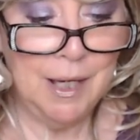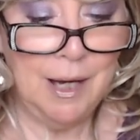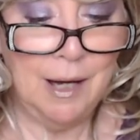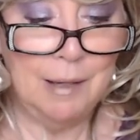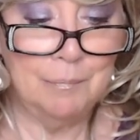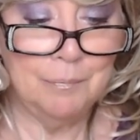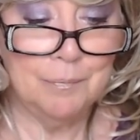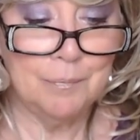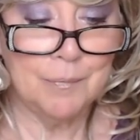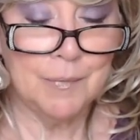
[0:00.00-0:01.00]
Um,
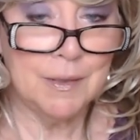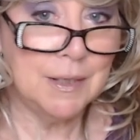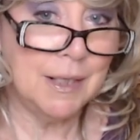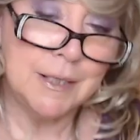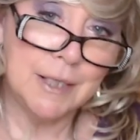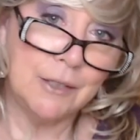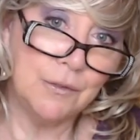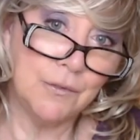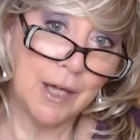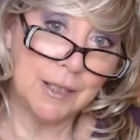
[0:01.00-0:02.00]
did I tell
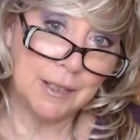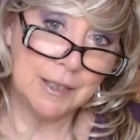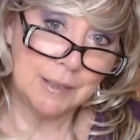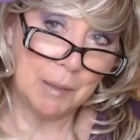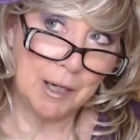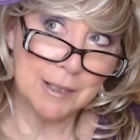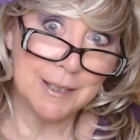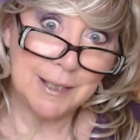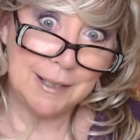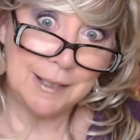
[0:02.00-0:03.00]
you that in this box
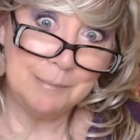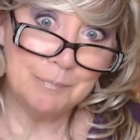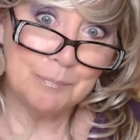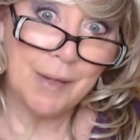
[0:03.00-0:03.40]
that I got,